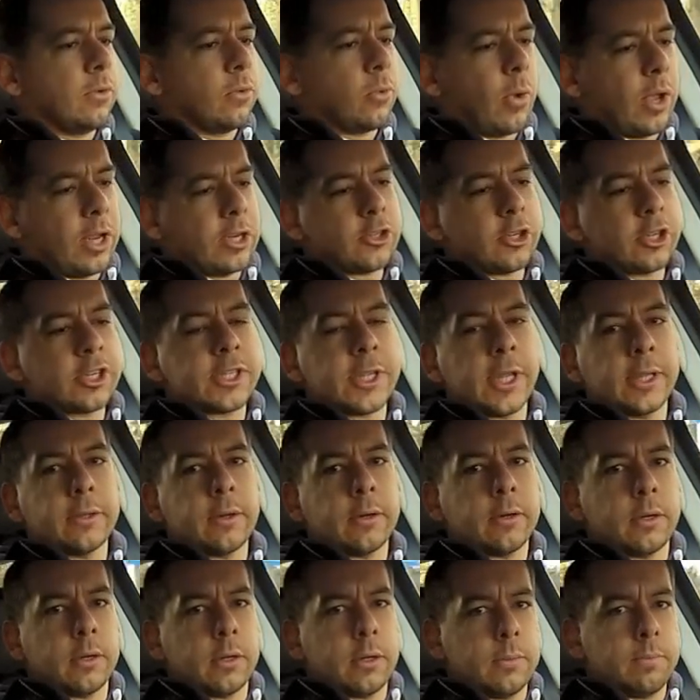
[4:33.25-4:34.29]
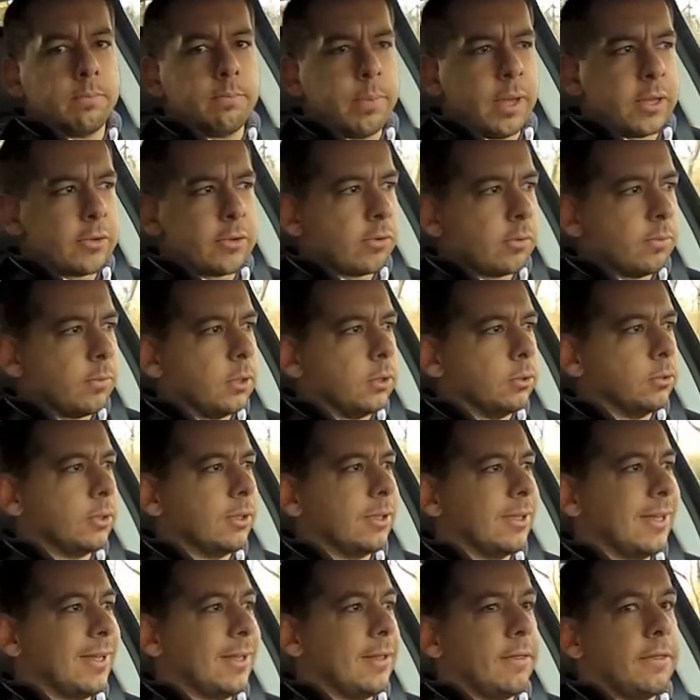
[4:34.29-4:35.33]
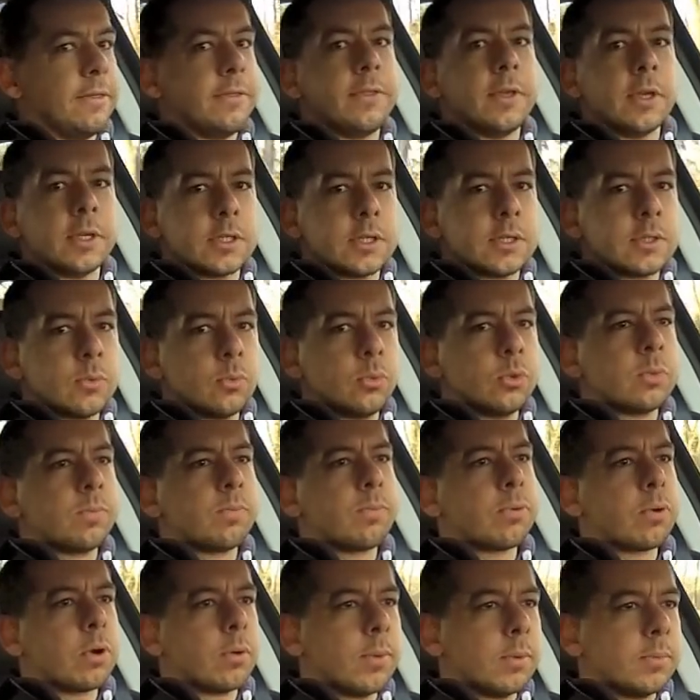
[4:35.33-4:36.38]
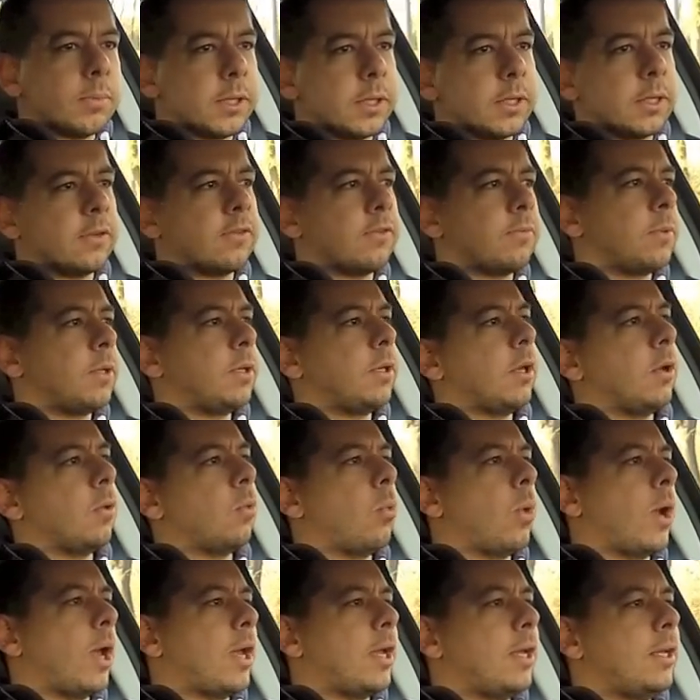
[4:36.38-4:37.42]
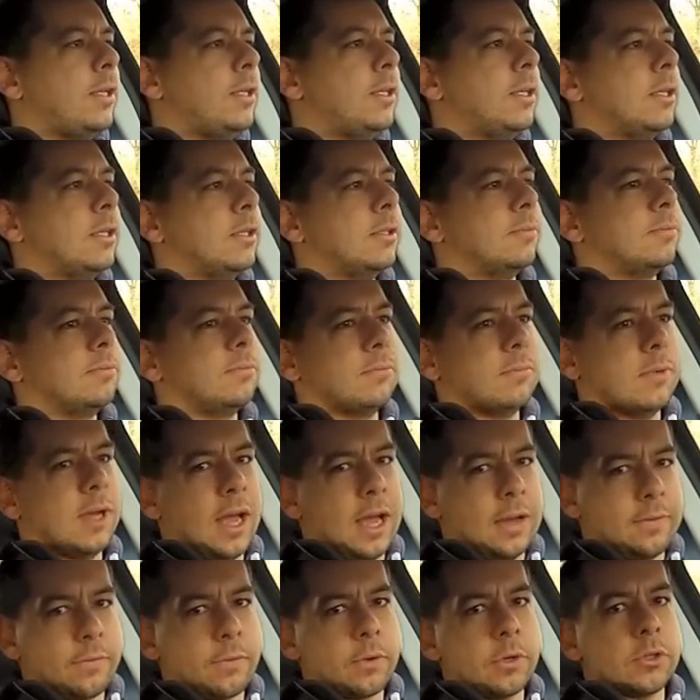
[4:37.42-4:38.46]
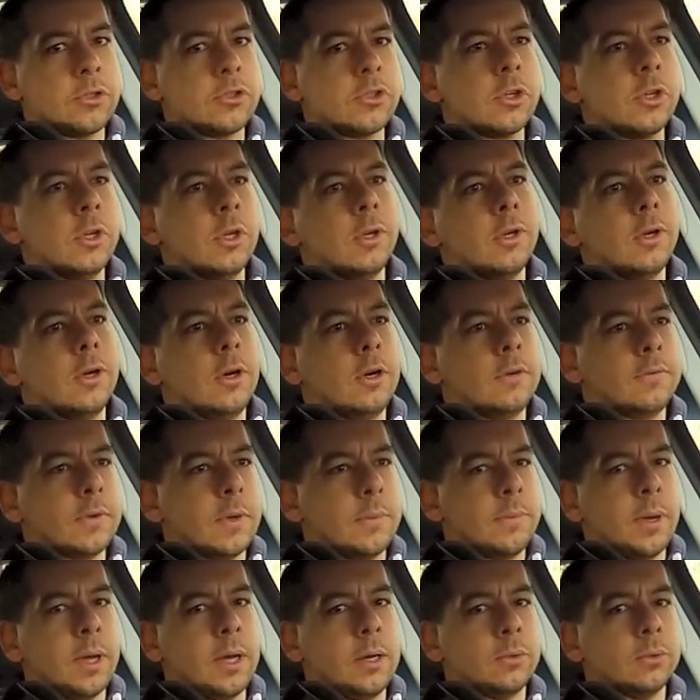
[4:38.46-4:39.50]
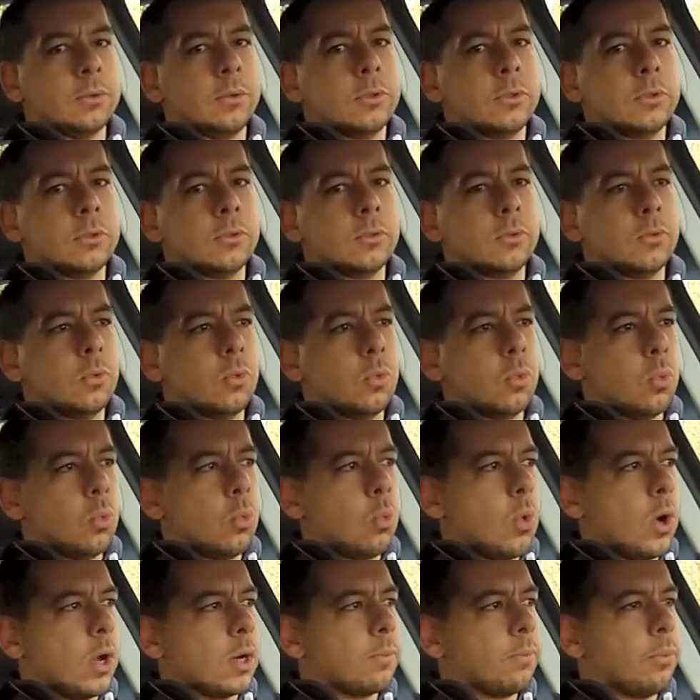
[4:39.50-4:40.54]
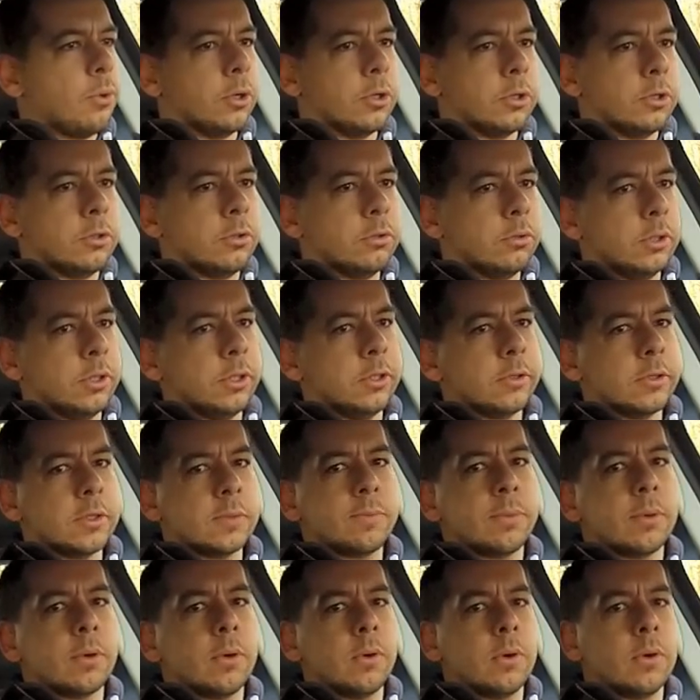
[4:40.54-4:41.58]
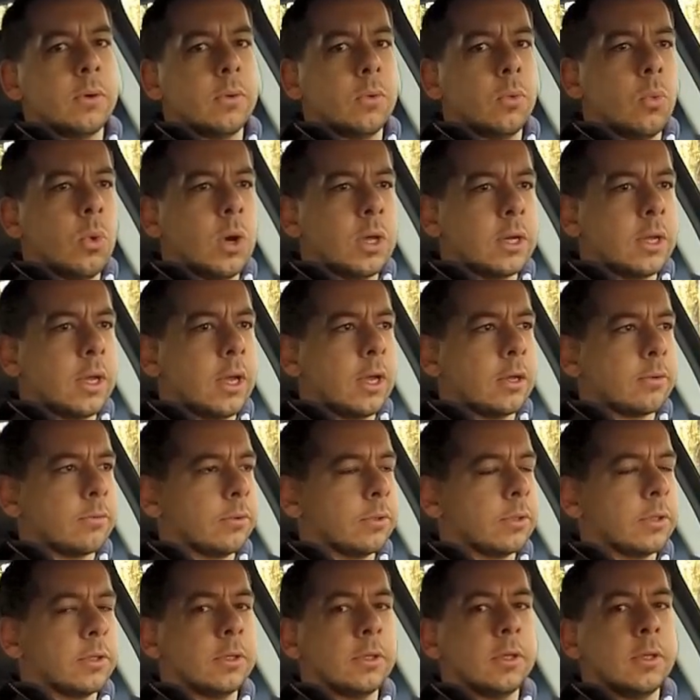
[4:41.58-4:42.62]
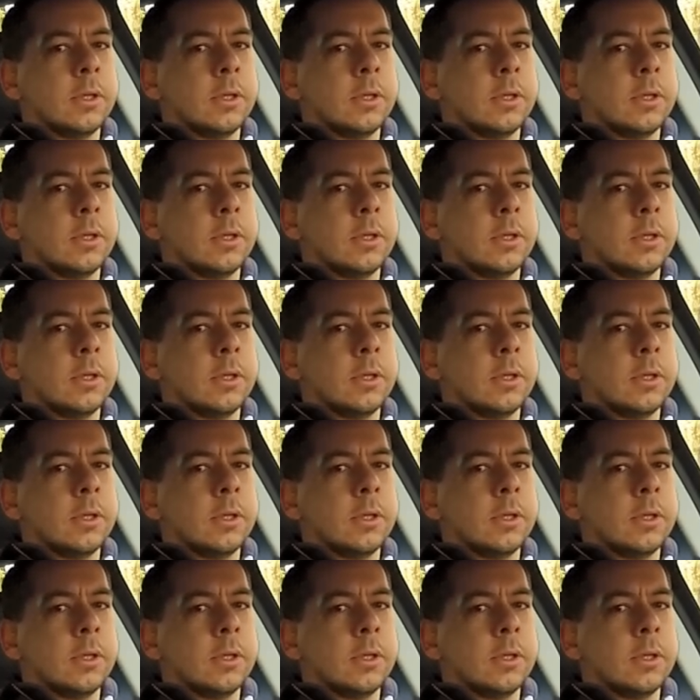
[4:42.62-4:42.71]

range extender petrol mode. This would probably give me a weighed average of about 1.2 liters per 100